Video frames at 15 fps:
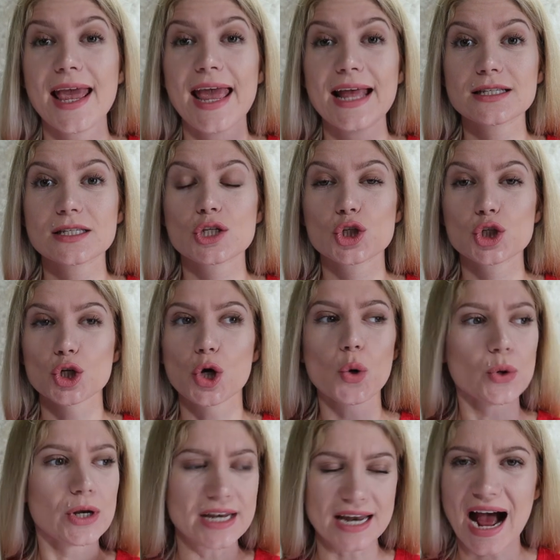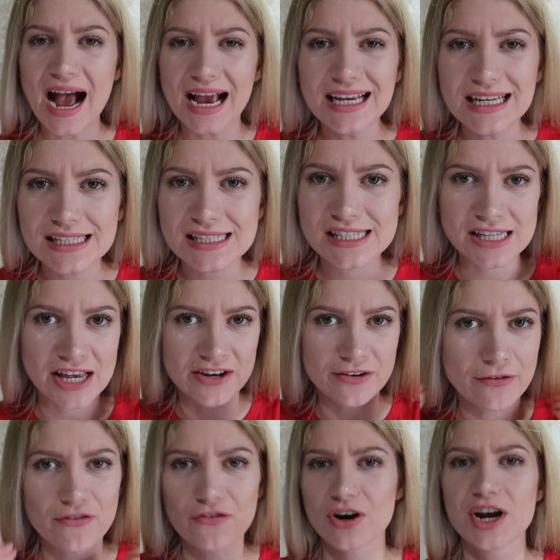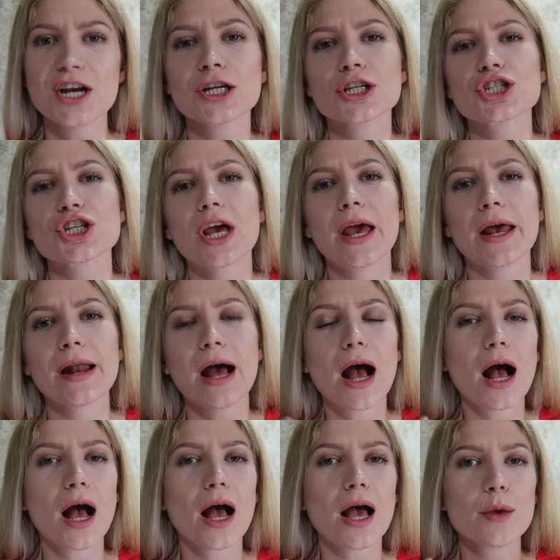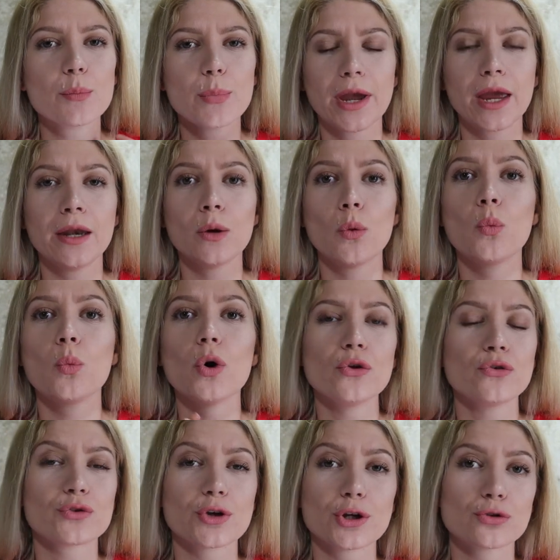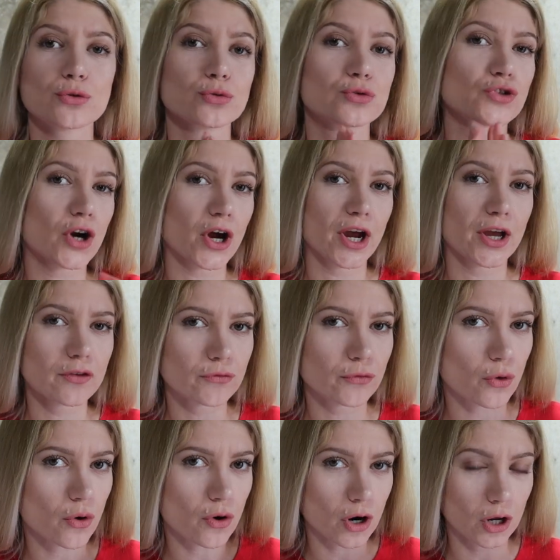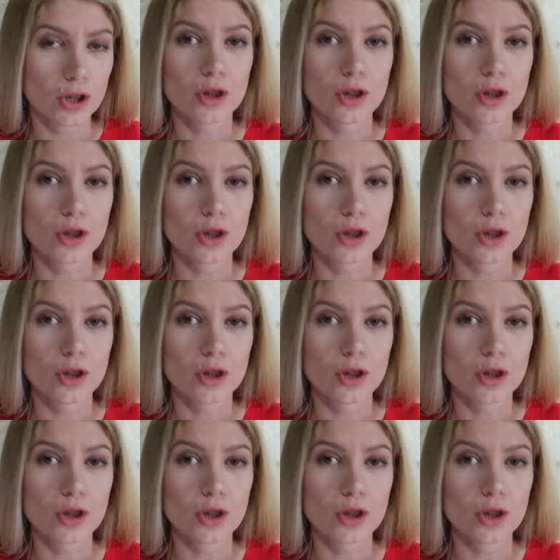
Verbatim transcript: It's so nice and fresh, and I've been wanting to try it for